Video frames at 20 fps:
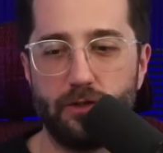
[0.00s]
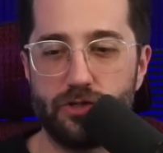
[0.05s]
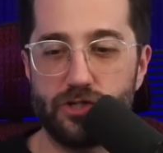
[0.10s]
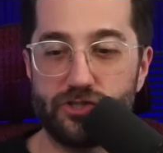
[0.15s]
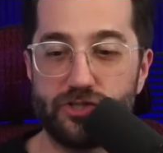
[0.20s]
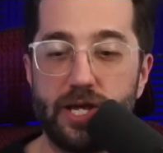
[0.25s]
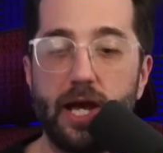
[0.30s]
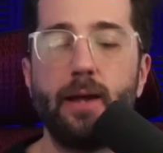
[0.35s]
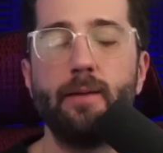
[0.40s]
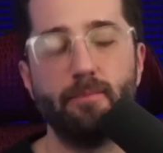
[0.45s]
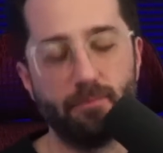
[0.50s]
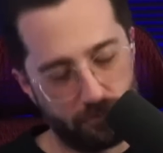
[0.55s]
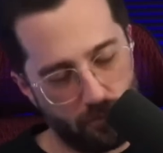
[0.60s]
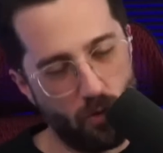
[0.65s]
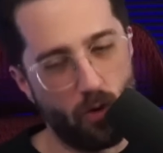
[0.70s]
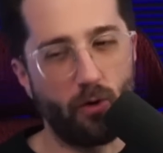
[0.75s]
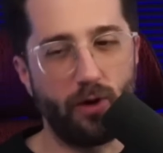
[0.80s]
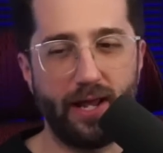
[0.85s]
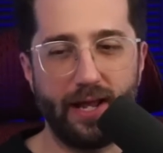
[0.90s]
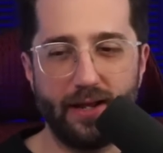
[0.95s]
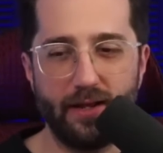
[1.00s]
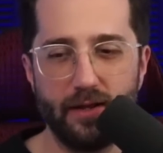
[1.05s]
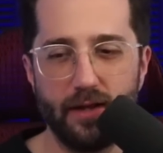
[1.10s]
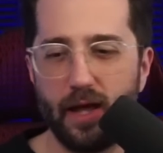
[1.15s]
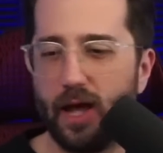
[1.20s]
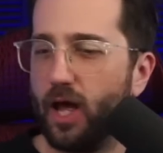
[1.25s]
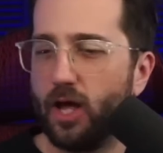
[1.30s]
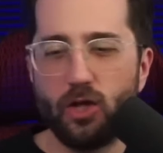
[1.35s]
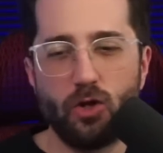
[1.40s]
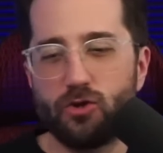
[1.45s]
You just say morning.
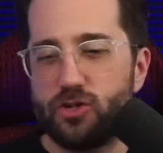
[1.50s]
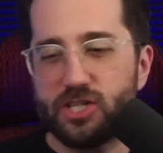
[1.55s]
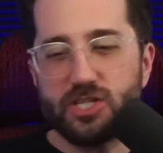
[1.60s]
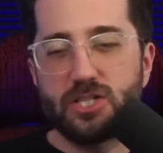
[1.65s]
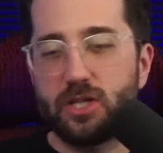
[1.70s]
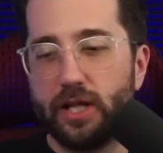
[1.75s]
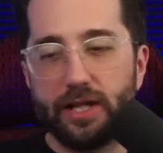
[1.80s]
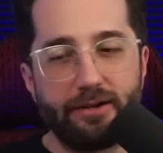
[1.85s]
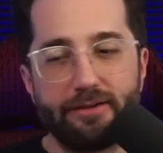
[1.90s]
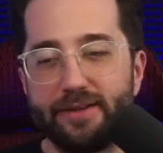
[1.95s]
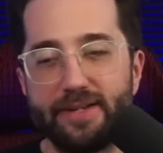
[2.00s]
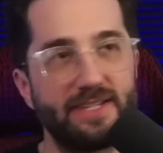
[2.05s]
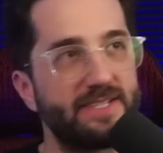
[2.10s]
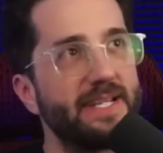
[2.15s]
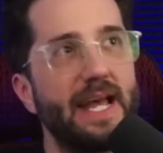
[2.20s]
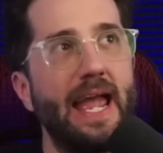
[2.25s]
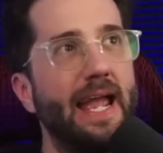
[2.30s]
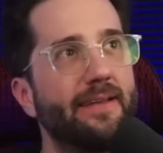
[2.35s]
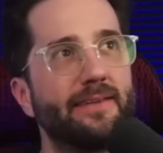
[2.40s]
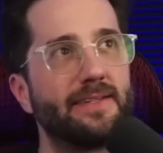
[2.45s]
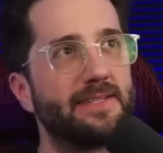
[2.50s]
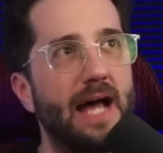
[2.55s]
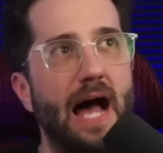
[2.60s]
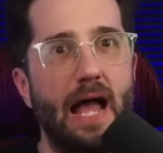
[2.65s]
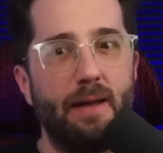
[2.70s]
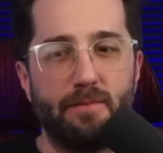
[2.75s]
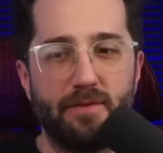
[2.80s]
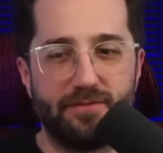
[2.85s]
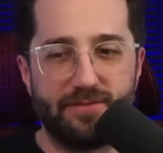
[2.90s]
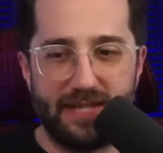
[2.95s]
You're just literally saying the
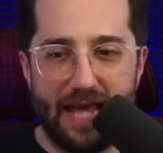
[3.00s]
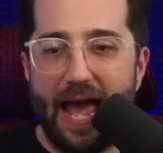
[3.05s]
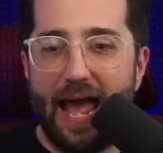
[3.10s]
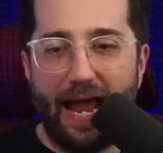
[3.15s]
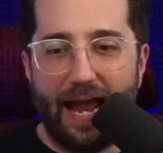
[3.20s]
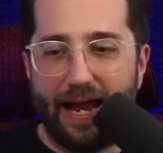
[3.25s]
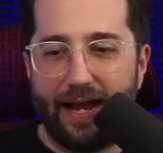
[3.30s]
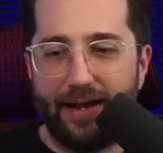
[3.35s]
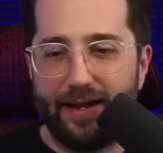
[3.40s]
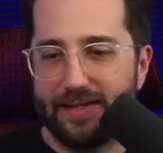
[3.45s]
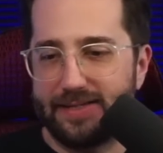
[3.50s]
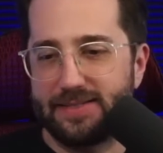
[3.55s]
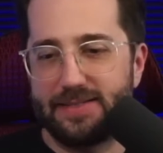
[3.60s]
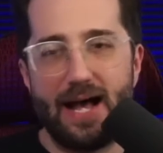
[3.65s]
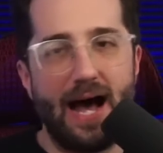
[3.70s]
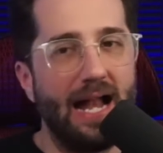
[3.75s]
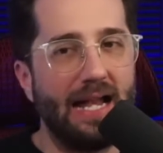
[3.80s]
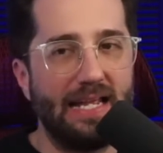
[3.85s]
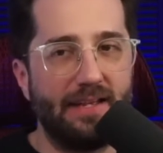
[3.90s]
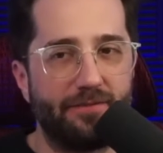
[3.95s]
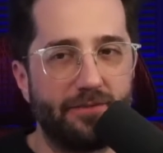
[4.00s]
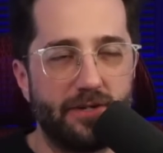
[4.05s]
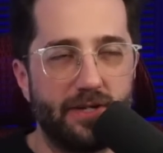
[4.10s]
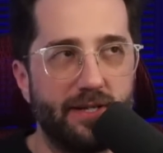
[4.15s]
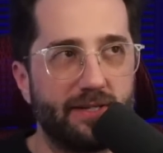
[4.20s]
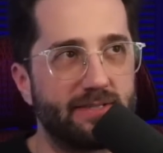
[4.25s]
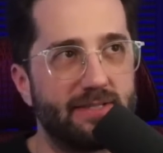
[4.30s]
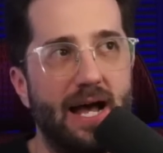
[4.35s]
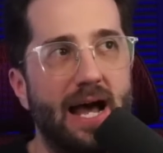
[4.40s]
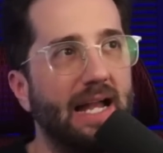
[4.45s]
time of day. It's not even
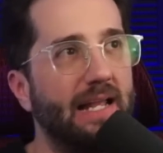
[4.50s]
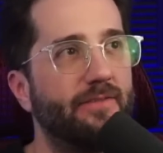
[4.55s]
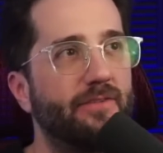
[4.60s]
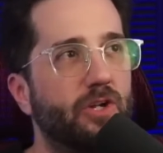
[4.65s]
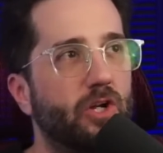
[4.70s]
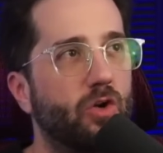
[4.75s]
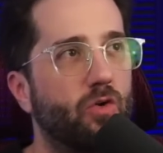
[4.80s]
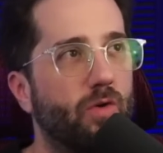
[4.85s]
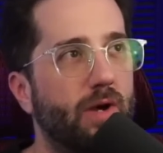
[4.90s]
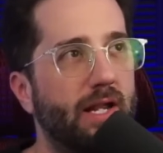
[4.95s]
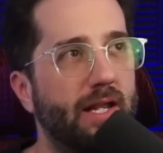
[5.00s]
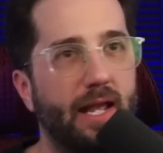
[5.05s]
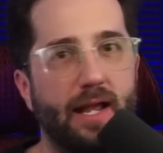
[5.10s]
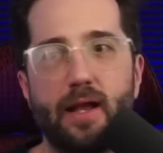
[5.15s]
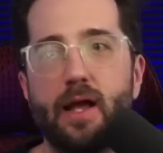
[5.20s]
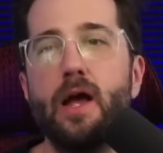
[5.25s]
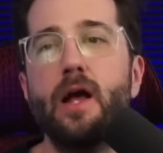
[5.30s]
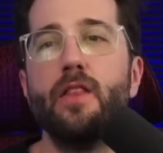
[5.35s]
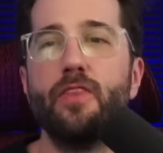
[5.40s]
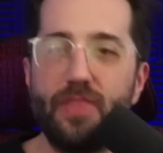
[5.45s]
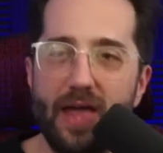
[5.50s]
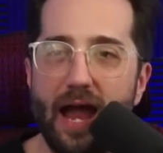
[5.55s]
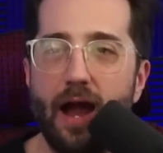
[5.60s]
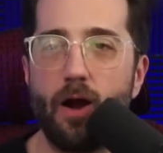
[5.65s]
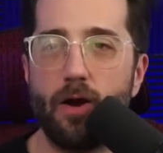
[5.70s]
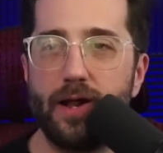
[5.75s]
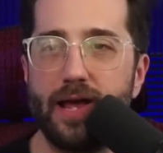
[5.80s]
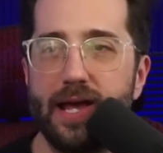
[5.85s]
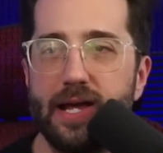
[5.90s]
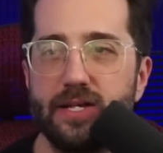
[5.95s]
a greeting.
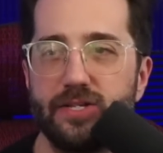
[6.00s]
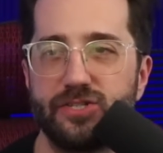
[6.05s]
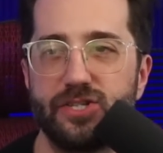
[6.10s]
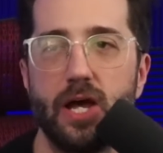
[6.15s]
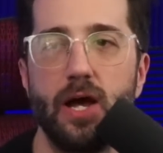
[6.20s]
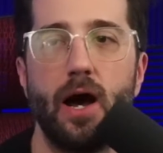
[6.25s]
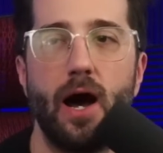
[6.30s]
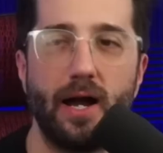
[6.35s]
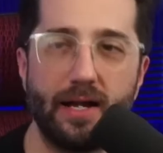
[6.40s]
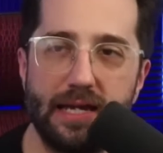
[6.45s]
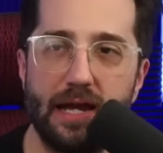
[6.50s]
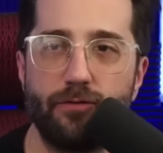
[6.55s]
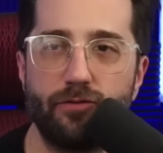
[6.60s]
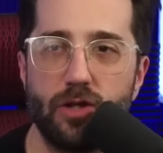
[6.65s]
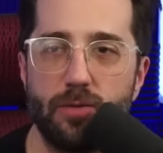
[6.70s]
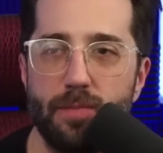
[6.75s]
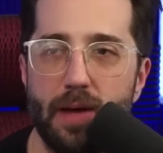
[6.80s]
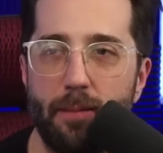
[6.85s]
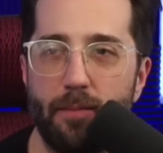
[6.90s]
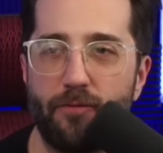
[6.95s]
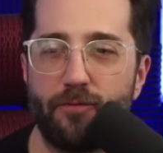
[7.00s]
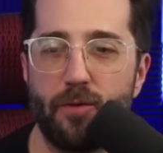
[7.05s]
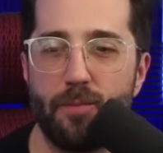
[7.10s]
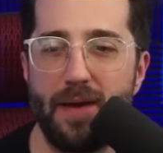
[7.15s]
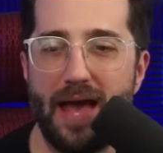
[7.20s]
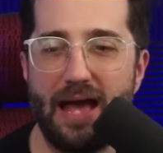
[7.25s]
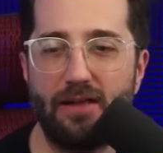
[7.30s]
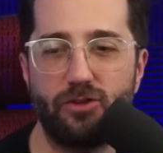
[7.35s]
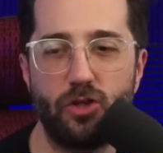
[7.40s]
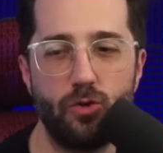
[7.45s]
There it is. A gifted member
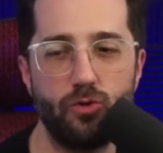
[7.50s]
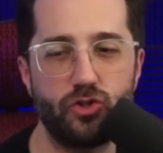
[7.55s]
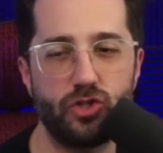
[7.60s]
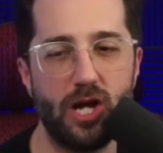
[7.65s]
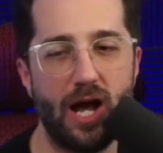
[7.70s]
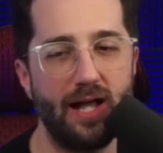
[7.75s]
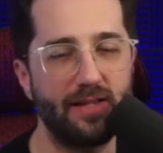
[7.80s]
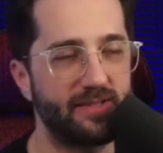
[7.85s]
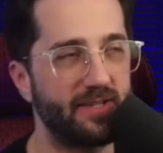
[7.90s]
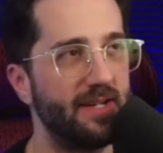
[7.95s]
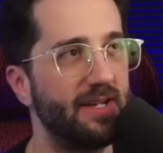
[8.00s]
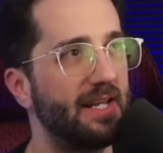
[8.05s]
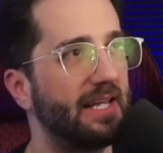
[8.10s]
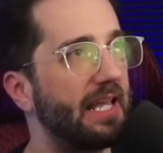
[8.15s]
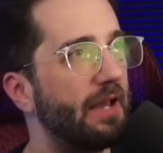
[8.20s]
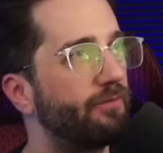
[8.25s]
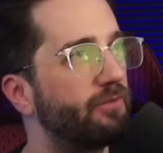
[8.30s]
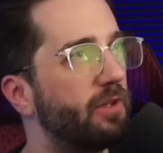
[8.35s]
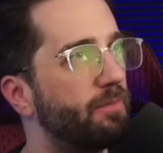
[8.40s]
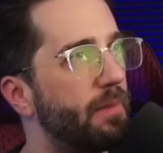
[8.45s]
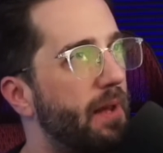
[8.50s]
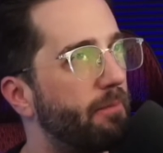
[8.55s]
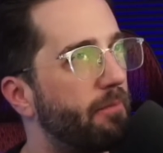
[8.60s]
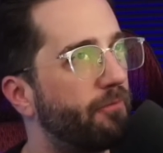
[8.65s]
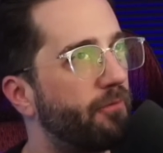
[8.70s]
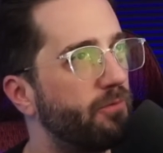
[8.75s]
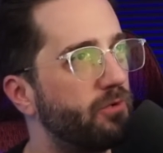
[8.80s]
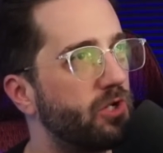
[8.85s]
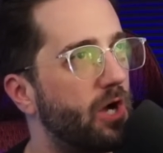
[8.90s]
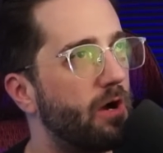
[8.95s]
from Matthew Johnson and a gifted member
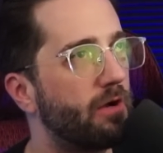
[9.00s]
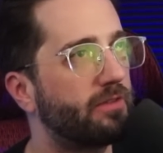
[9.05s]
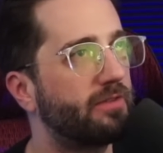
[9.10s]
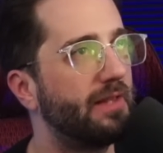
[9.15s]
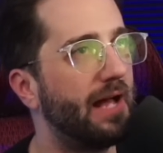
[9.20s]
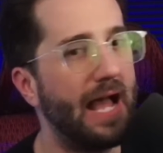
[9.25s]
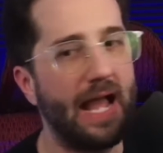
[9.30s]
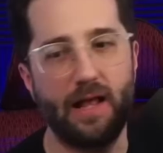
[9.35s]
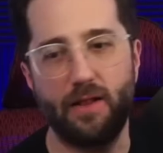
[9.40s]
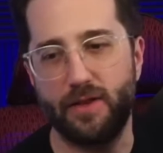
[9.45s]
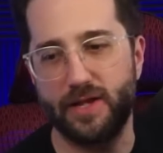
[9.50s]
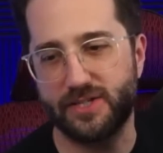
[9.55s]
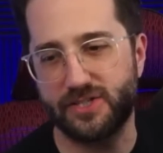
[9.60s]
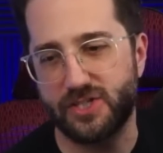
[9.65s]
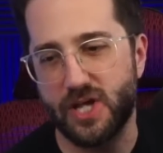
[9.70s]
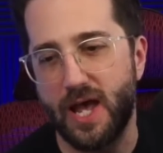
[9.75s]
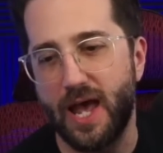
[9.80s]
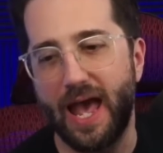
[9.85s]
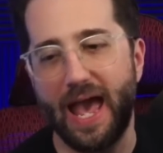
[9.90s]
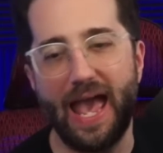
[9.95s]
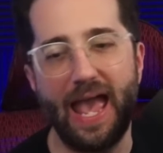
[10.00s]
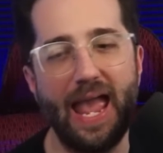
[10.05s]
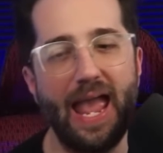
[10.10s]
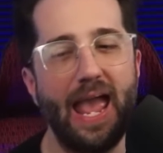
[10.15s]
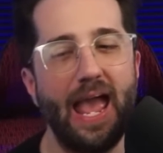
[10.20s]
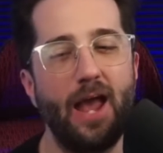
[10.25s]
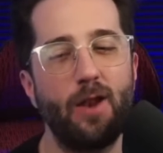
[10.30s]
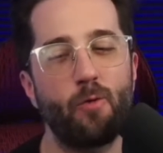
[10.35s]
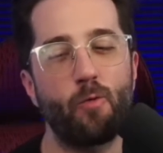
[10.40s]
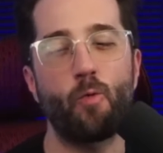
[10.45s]
from Darth Nihilus.
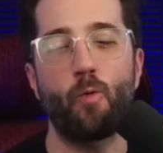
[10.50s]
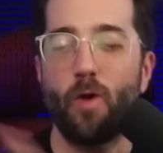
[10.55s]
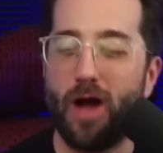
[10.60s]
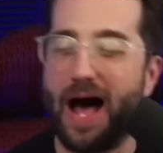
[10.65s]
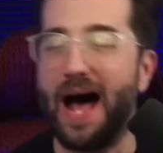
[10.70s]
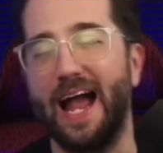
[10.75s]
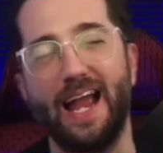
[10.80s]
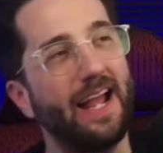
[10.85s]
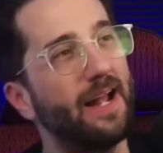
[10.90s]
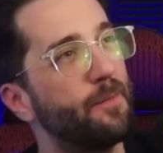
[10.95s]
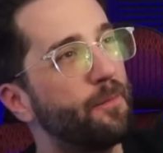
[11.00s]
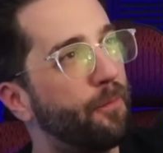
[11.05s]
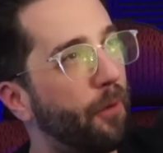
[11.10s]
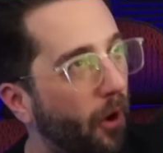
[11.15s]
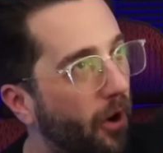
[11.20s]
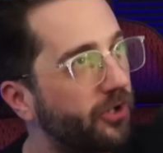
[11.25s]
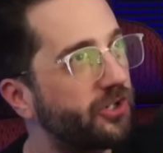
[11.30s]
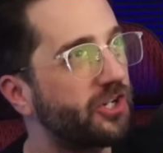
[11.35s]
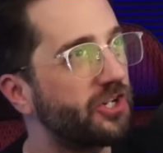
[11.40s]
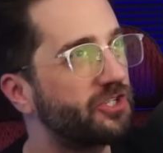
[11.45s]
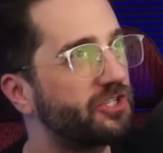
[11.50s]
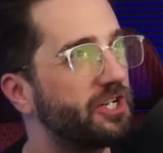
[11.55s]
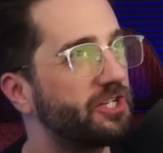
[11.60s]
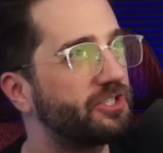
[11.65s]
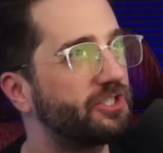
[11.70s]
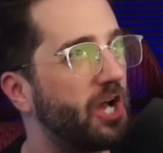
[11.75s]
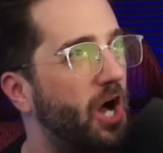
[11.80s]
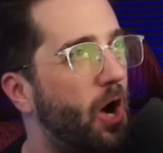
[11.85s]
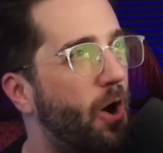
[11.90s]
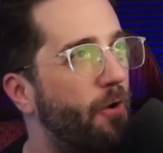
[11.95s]
And Ryan pushes
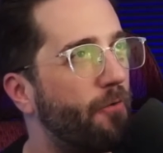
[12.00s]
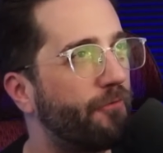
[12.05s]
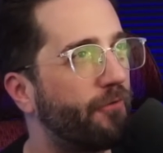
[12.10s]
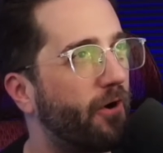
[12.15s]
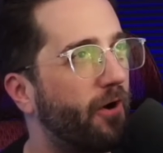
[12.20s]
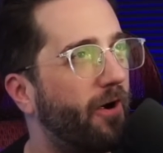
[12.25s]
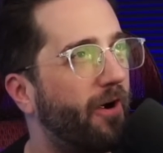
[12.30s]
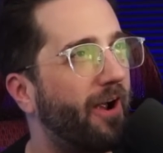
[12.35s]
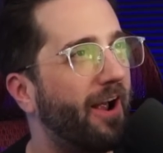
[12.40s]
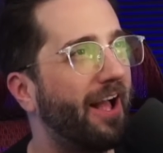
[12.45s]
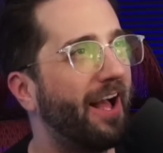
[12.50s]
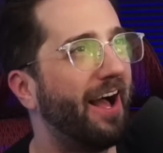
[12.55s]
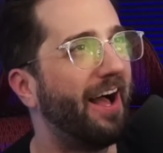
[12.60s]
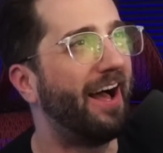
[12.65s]
us over.